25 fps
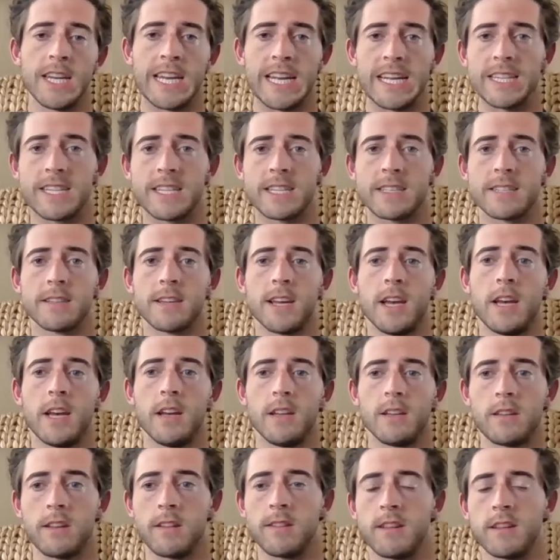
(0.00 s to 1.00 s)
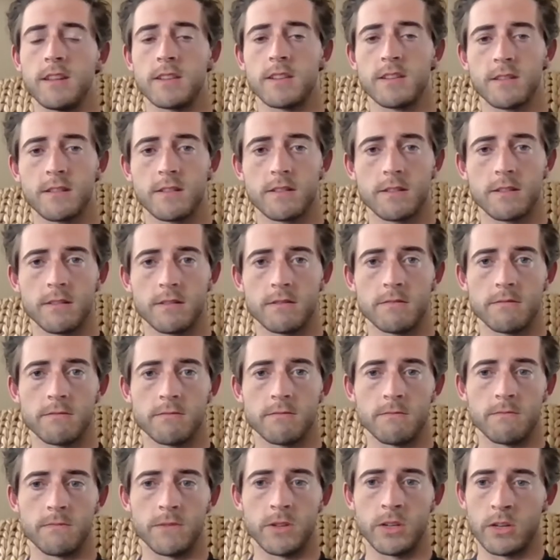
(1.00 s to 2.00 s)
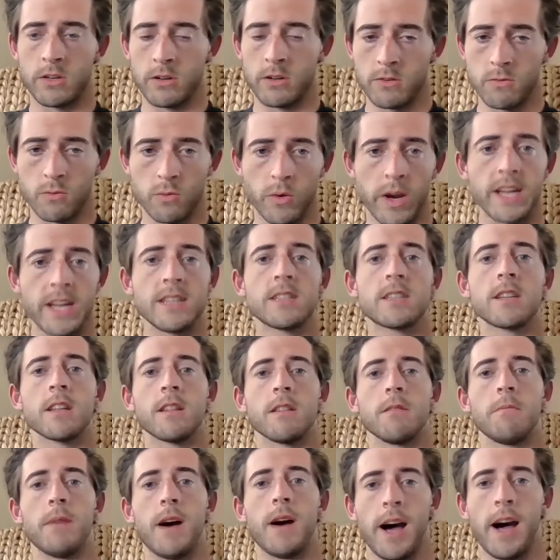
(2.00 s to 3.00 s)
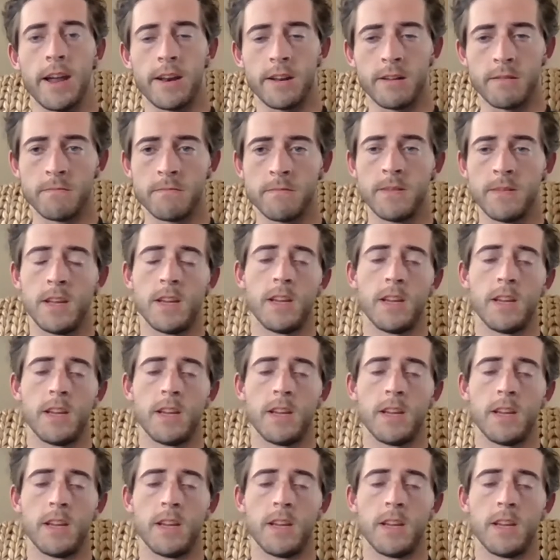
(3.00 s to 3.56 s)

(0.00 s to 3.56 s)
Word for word: gets to this, you know, race to the bottom,